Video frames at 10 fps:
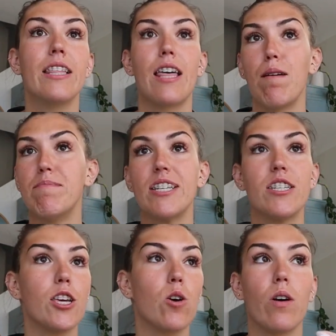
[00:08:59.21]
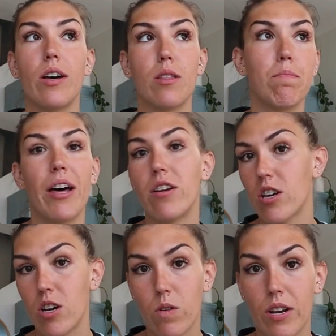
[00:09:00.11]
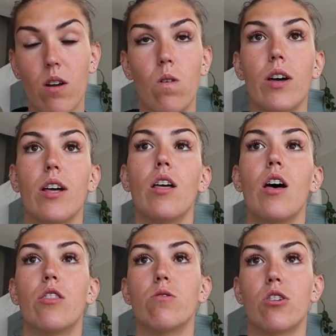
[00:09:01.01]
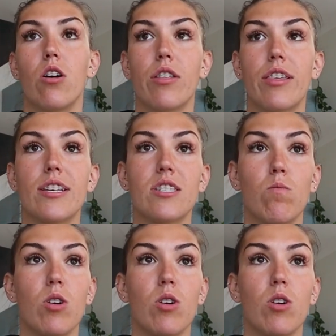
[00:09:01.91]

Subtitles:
The MCT oil, the butter, the coconut oil, those are all things that